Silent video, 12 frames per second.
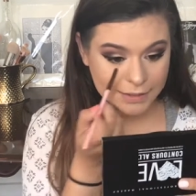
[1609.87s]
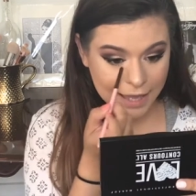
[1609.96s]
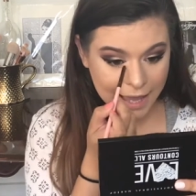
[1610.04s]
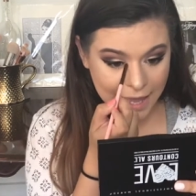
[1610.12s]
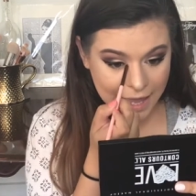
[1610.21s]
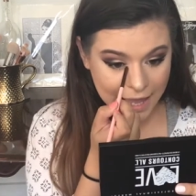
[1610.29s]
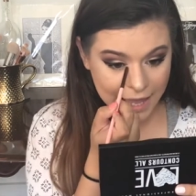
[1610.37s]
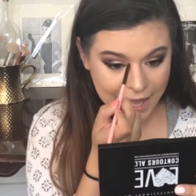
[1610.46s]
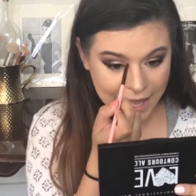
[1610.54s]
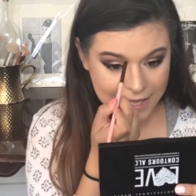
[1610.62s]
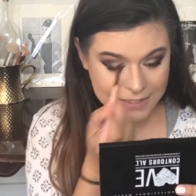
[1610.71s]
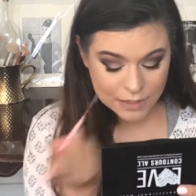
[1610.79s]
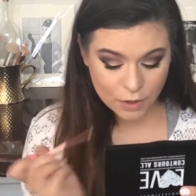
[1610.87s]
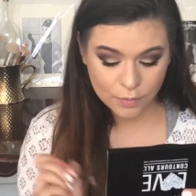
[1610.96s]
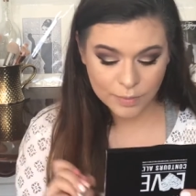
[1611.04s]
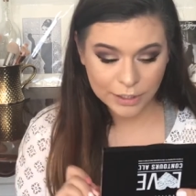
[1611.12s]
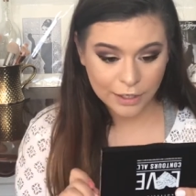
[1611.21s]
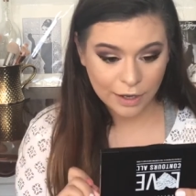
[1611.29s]
Yes, oh
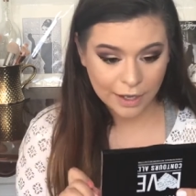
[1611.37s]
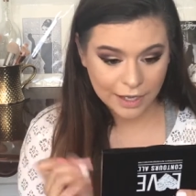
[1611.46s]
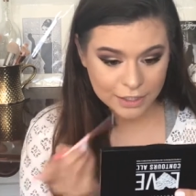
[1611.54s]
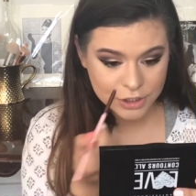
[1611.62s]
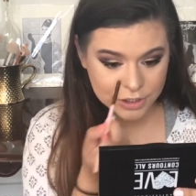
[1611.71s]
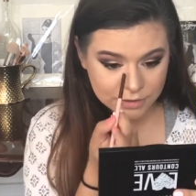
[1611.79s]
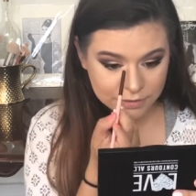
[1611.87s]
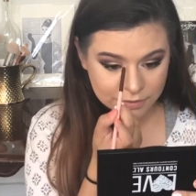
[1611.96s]
my gosh.